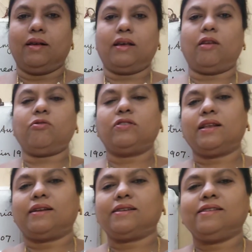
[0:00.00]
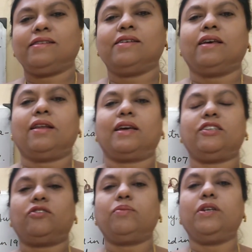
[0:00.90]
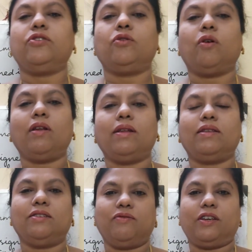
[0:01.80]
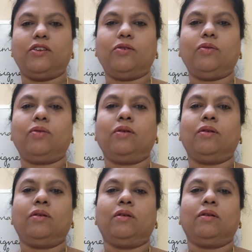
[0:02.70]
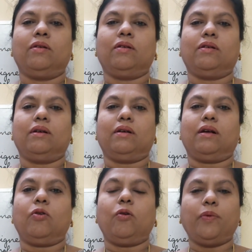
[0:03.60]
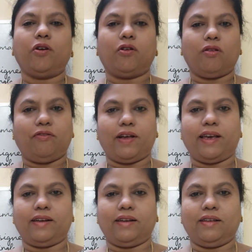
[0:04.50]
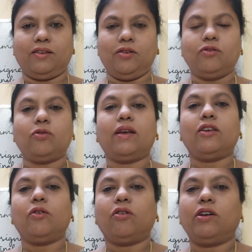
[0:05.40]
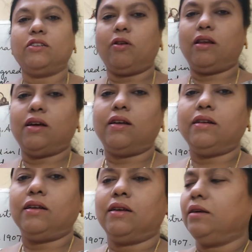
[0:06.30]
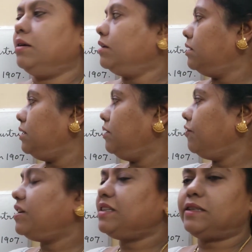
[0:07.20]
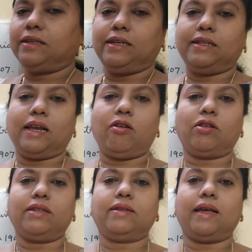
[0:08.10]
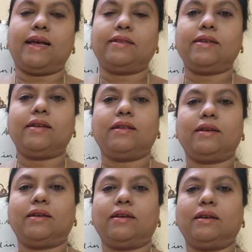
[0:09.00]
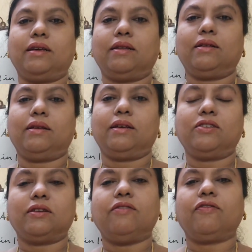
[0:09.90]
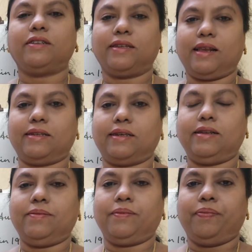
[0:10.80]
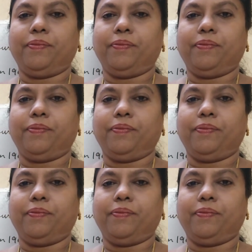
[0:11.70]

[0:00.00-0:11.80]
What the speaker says: Hello children, nice to meet you all in this video. Hope you are all fine. Today you are going to learn the first detail on answer in the history first lesson,